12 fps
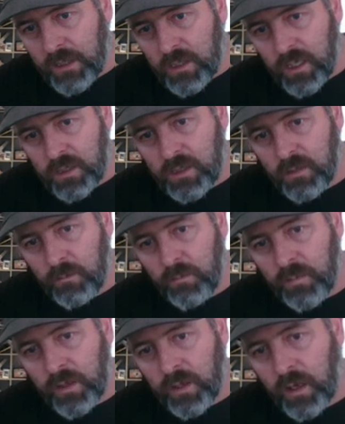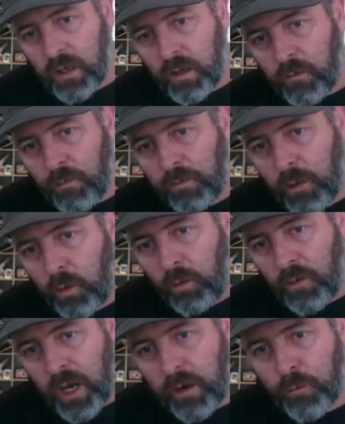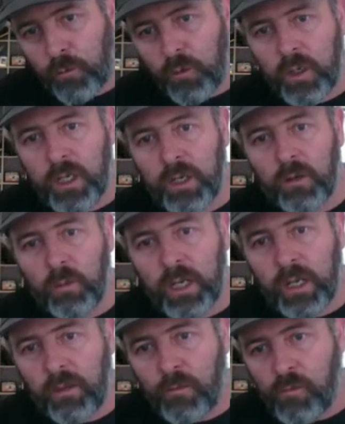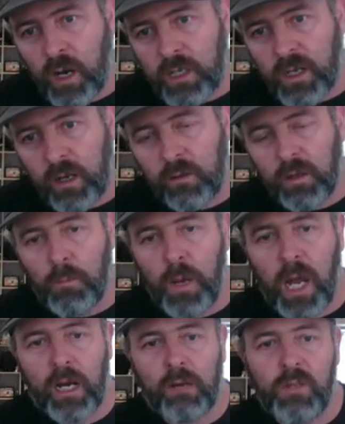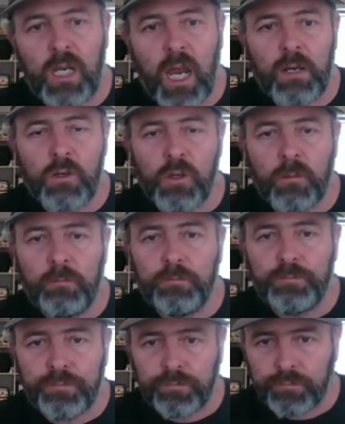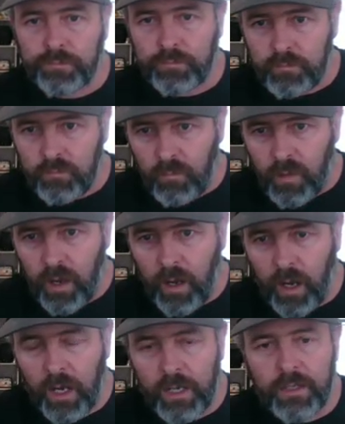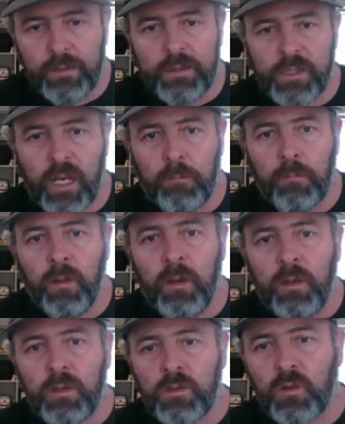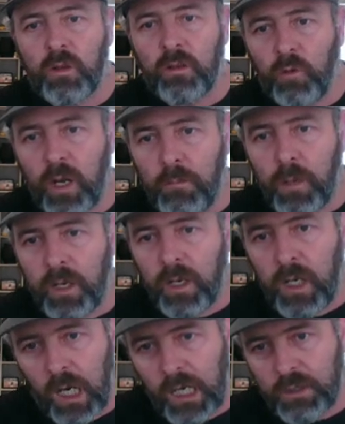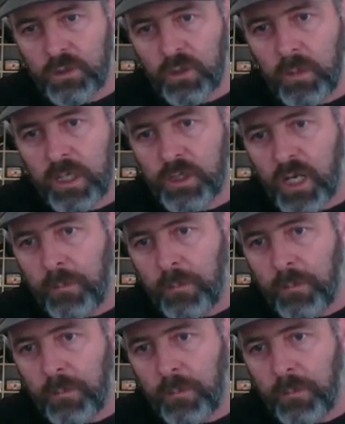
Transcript: creates this flow of air through here, and we get thrust out the back of the engine in the same sort of way, but not so